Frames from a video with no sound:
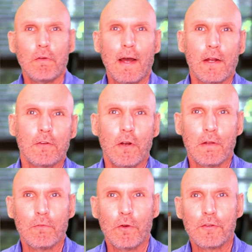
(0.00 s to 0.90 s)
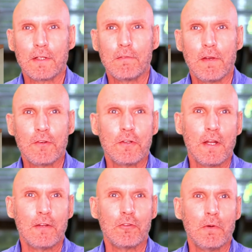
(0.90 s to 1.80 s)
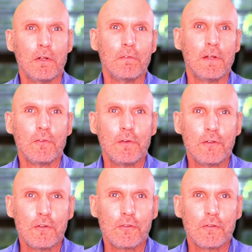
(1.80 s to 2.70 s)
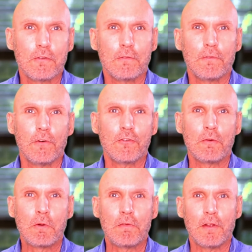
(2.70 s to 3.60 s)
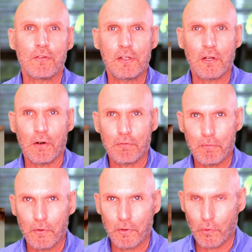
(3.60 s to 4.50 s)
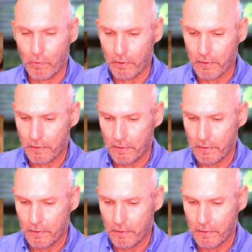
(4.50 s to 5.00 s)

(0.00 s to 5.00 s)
how to turn on the voice activation and some other advanced features. First, remove the SD card from your recorder.